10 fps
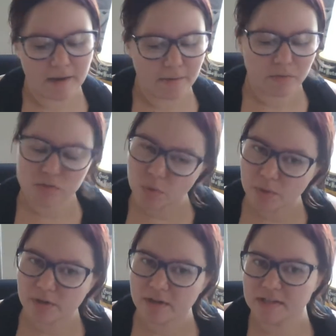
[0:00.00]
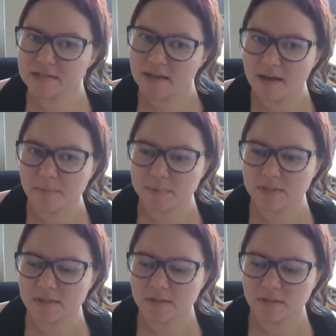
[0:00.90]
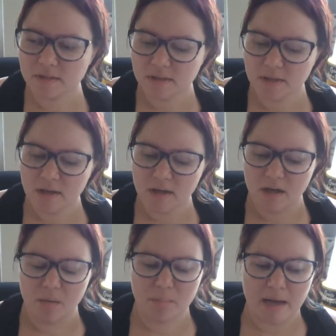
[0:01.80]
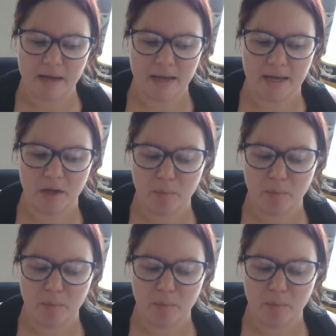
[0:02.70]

sort of escaped my